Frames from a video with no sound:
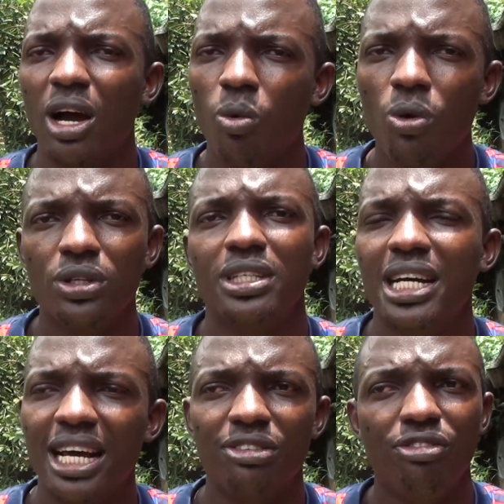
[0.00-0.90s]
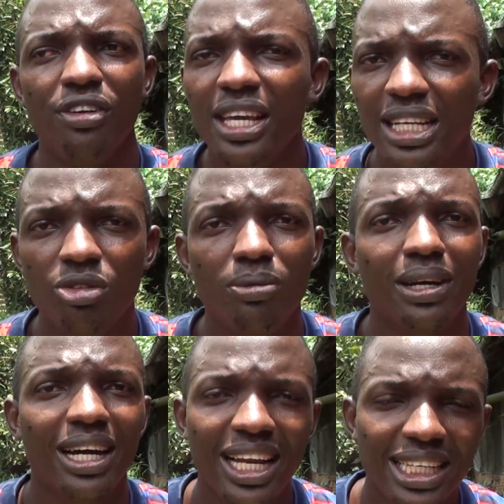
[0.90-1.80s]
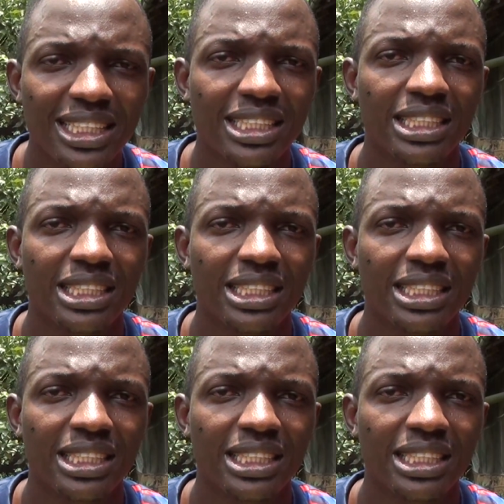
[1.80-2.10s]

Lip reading: the water, the feed will be clean.